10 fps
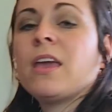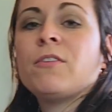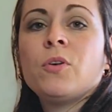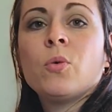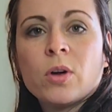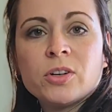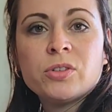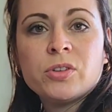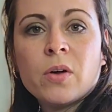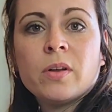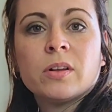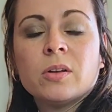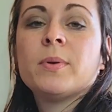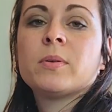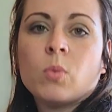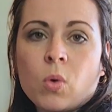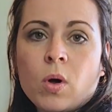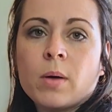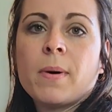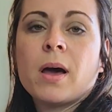If you want to know a little bit
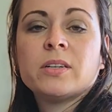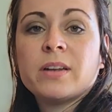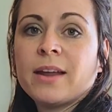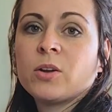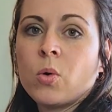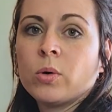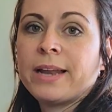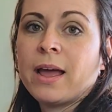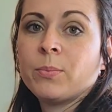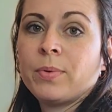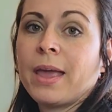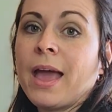more about delayed cord clamping,